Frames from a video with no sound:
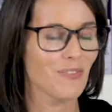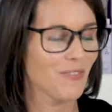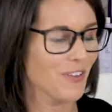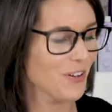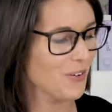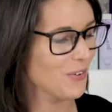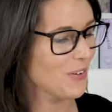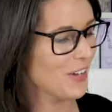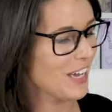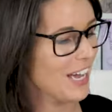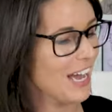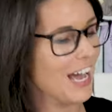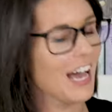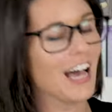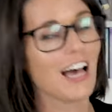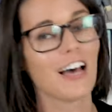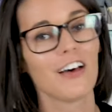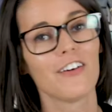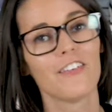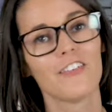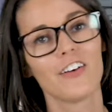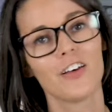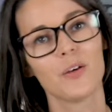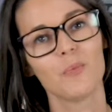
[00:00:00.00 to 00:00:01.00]
up, we
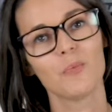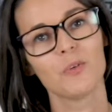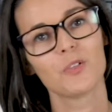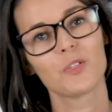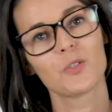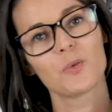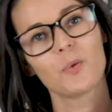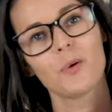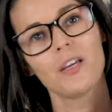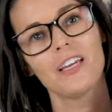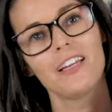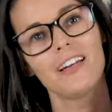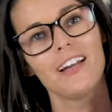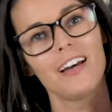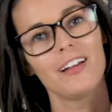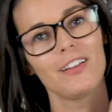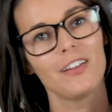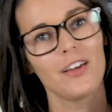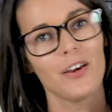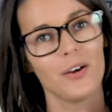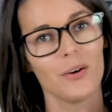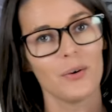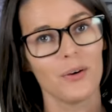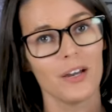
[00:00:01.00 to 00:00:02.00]
have Between
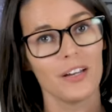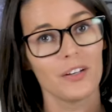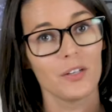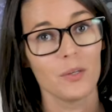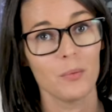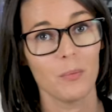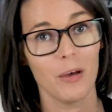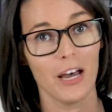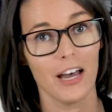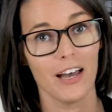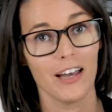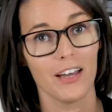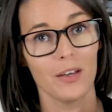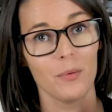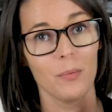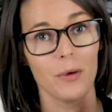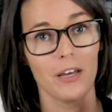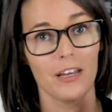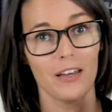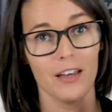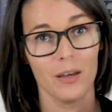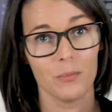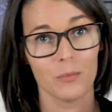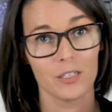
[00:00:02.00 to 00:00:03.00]
Hello and Goodbye
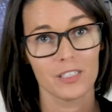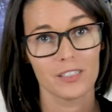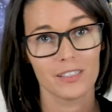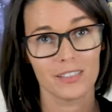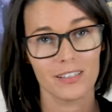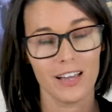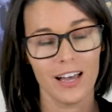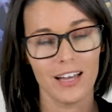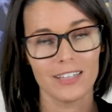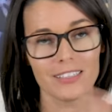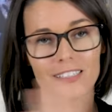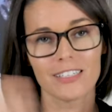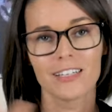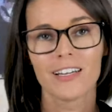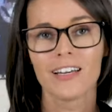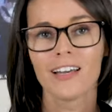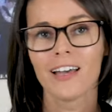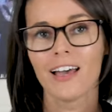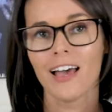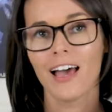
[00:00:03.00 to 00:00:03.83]
by Emma Scott.